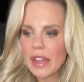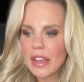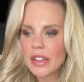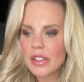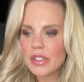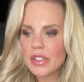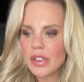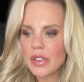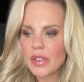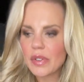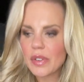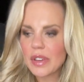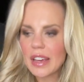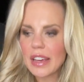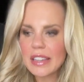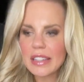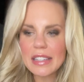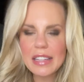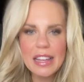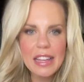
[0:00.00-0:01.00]
So you
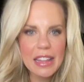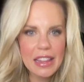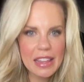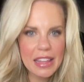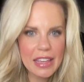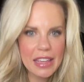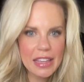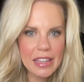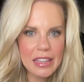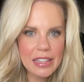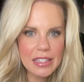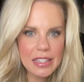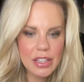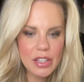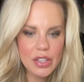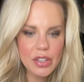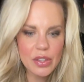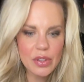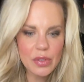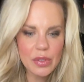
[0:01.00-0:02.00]
get these
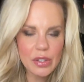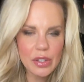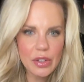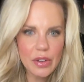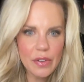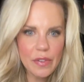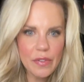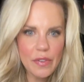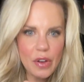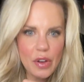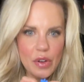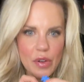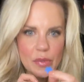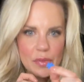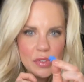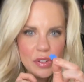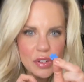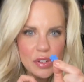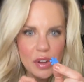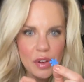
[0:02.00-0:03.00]
cute little foam
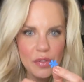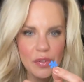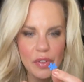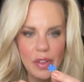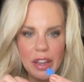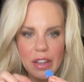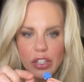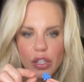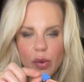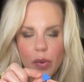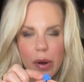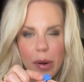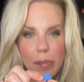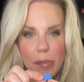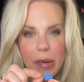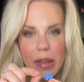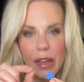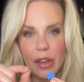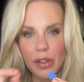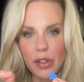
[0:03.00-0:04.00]
snowflakes. You want
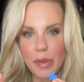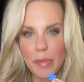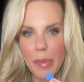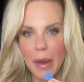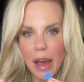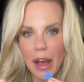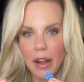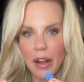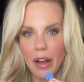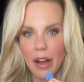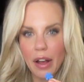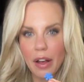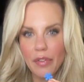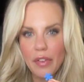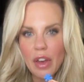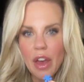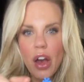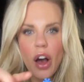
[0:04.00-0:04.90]
to peel the back off.